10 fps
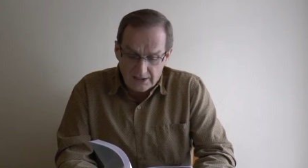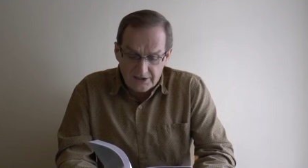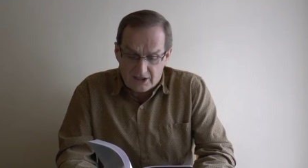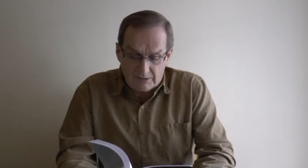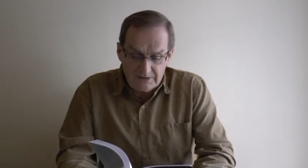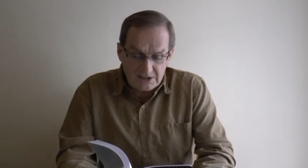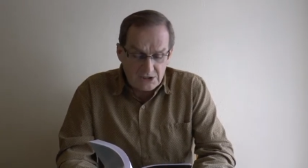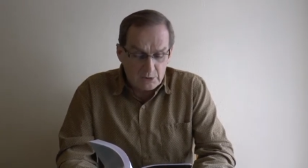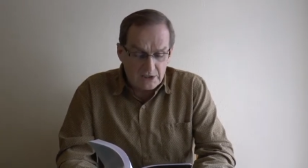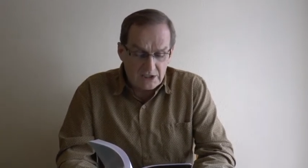to come
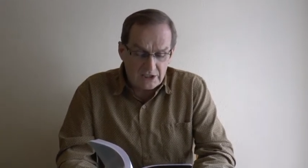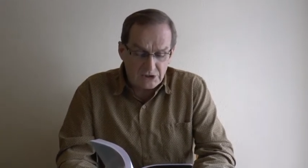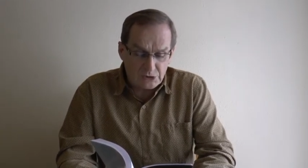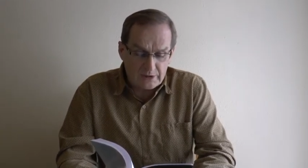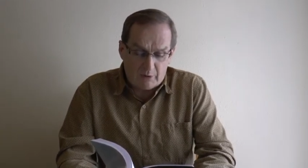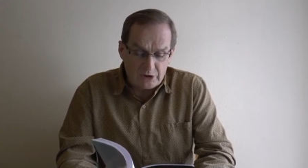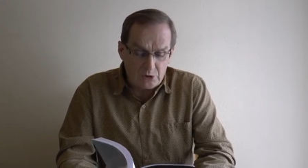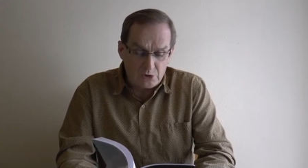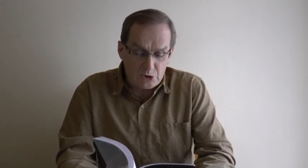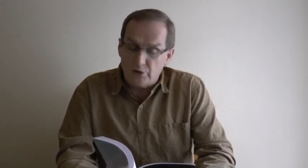into a country where
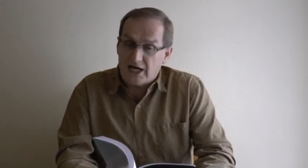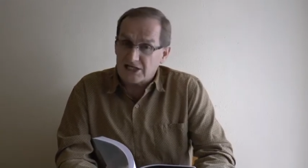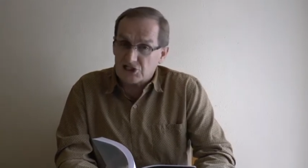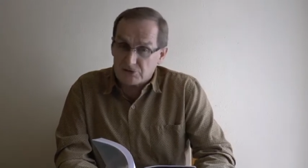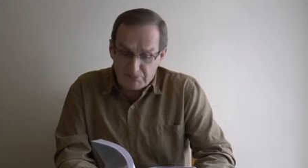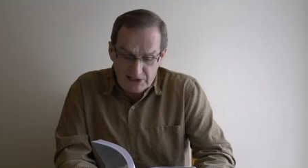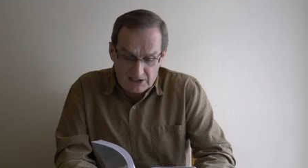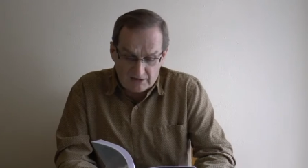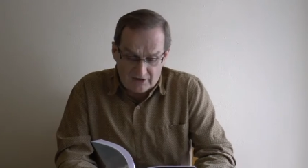you do not speak